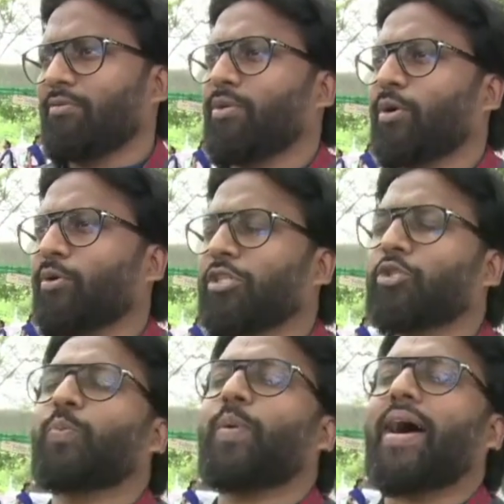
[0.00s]
We want to
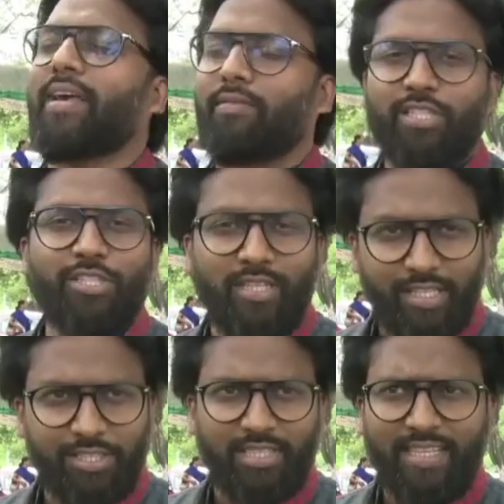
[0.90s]
inspire our
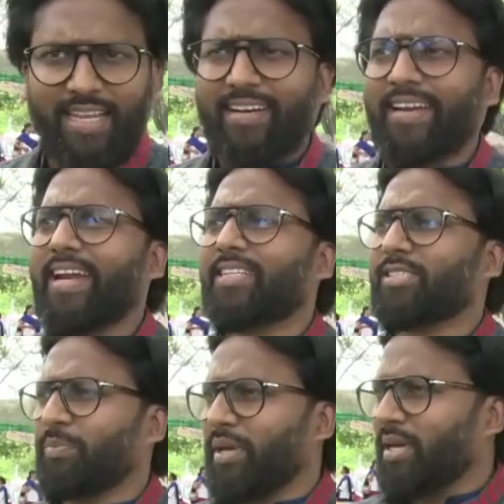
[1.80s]
generation that
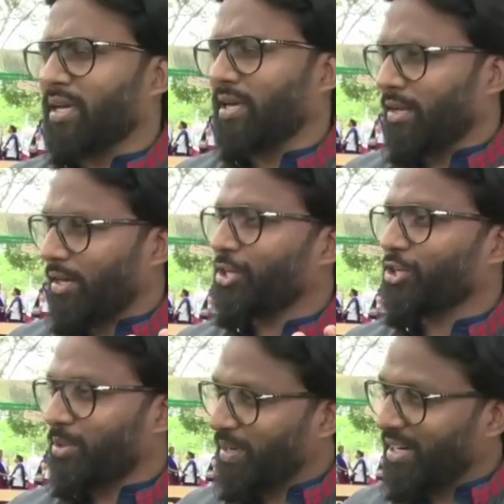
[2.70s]
let's be
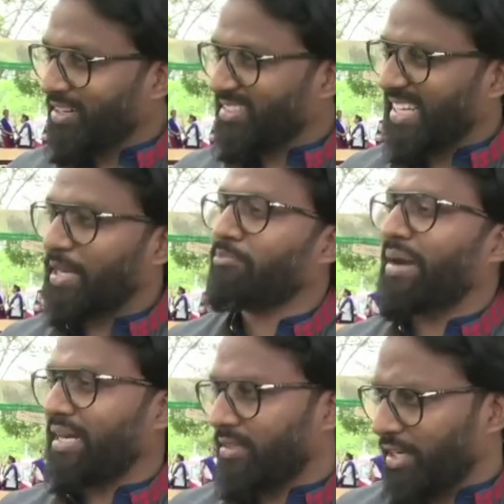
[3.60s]
nation builders and
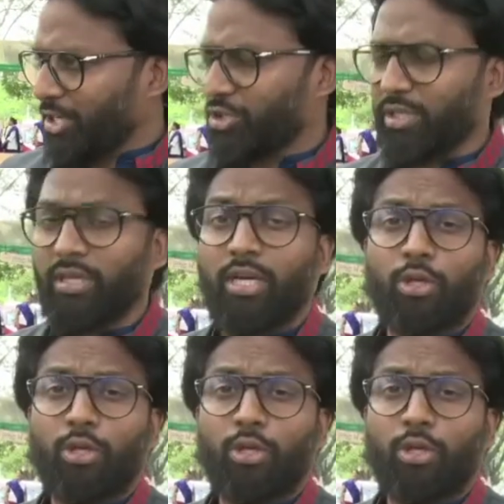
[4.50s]
impact the nation